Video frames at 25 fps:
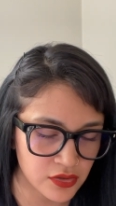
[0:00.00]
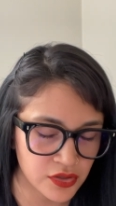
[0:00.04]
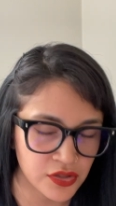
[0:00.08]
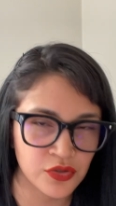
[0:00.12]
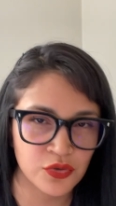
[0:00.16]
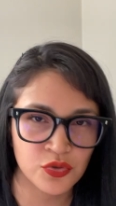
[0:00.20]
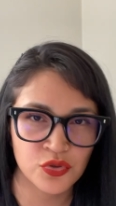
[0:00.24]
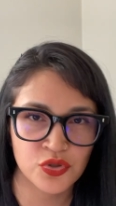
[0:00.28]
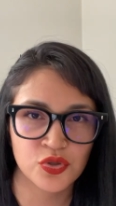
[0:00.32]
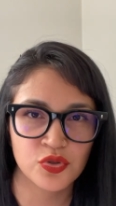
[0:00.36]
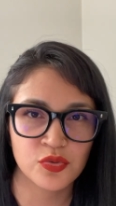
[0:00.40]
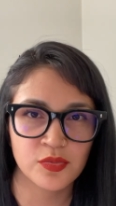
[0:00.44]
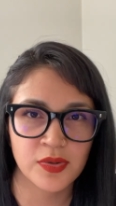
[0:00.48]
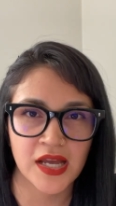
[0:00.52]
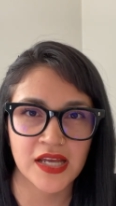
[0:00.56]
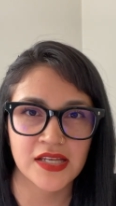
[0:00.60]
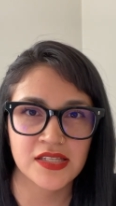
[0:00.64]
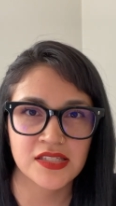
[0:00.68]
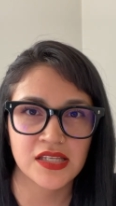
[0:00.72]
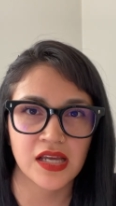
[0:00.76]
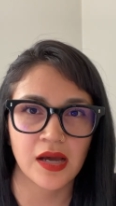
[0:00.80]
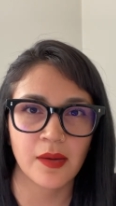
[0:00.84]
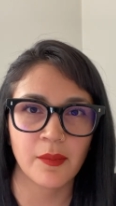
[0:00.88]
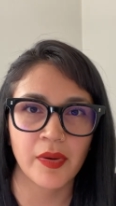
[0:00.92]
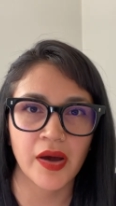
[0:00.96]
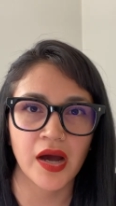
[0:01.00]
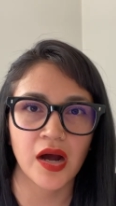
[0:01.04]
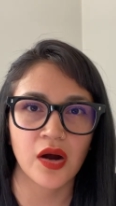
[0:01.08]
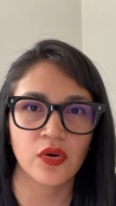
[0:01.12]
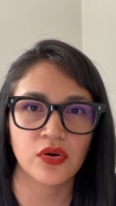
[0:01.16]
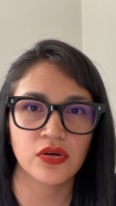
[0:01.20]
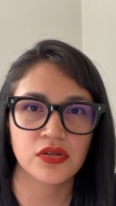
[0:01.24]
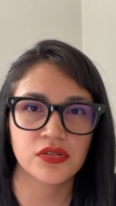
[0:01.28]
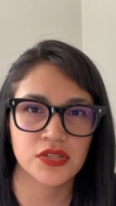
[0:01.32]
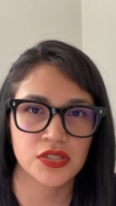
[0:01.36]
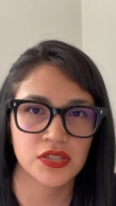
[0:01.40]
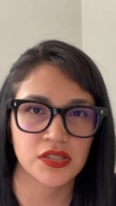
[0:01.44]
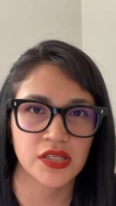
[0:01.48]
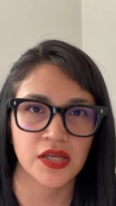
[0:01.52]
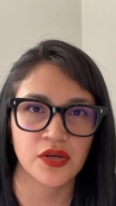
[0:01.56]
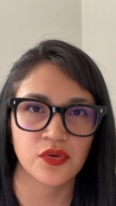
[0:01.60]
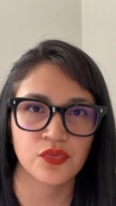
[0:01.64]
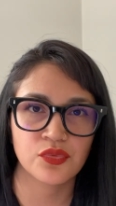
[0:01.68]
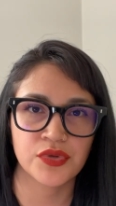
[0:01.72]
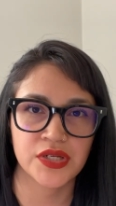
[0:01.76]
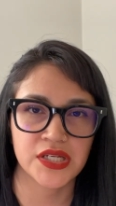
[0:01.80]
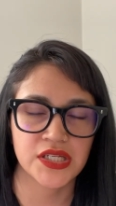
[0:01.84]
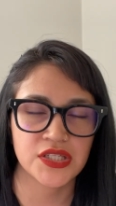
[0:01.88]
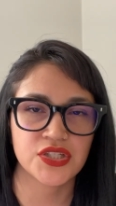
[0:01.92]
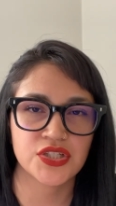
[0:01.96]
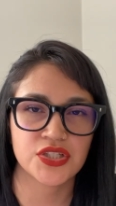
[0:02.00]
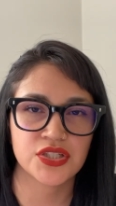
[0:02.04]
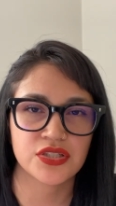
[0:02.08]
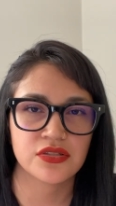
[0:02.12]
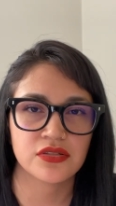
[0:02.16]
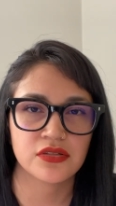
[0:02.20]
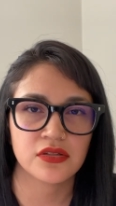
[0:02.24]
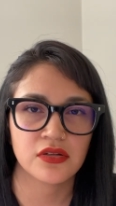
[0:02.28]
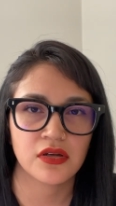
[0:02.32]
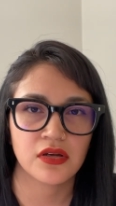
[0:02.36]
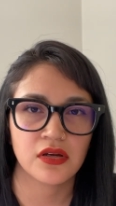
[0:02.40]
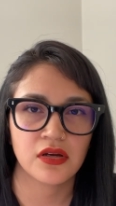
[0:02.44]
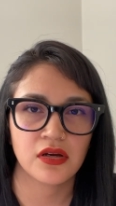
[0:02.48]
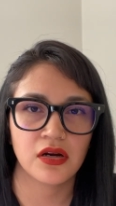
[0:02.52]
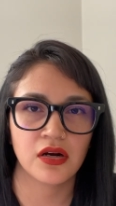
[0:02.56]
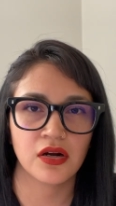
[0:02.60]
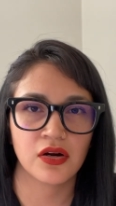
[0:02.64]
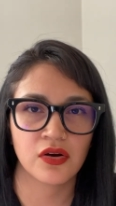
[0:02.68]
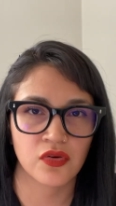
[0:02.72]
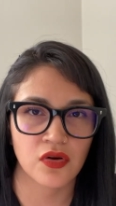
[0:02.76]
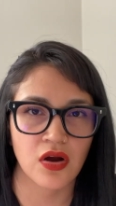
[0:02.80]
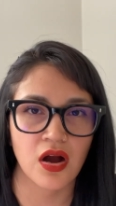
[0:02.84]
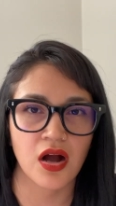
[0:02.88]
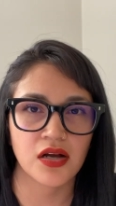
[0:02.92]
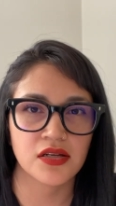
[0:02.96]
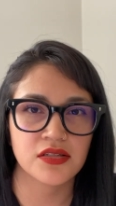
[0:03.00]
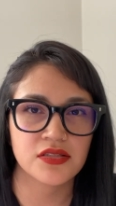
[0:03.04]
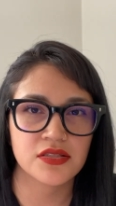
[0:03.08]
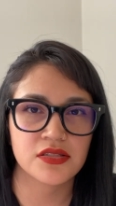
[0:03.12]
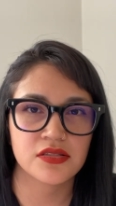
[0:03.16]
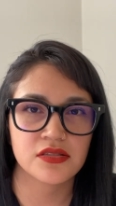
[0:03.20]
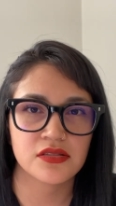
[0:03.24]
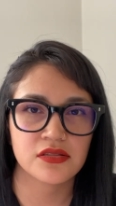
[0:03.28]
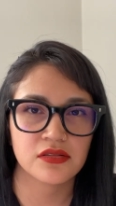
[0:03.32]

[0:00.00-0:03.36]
YouTube has that power to like reach across